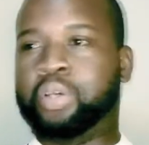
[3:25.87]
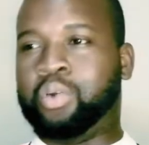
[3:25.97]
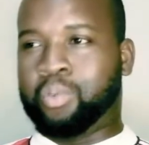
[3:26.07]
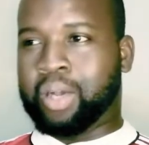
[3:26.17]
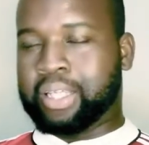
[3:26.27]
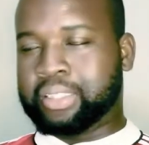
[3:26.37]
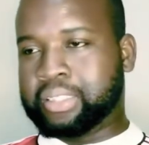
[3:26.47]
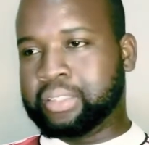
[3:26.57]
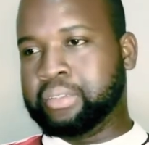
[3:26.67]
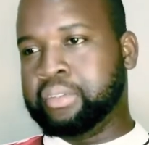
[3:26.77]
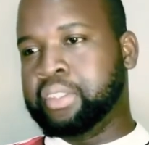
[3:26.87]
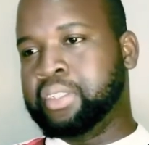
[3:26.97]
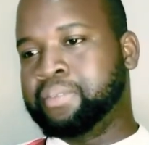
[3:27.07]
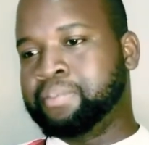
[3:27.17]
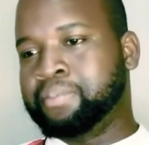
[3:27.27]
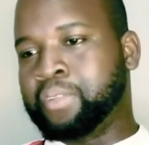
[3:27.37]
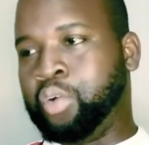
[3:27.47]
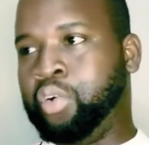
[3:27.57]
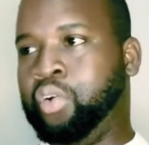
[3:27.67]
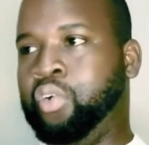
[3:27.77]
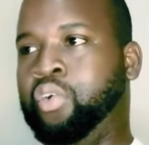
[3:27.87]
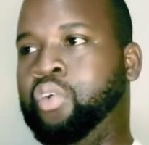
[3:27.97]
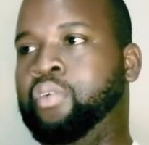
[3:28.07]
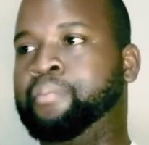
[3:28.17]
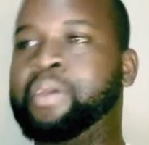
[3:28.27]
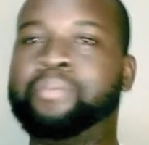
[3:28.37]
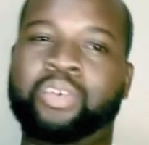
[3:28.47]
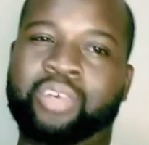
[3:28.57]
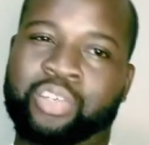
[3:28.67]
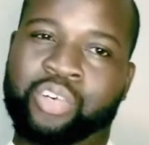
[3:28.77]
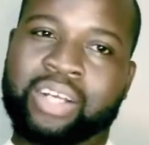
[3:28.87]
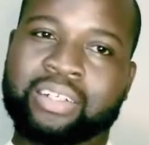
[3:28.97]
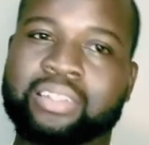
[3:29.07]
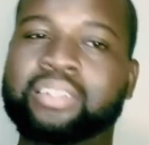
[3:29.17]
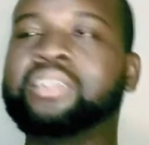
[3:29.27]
or what, or maybe they were drunk.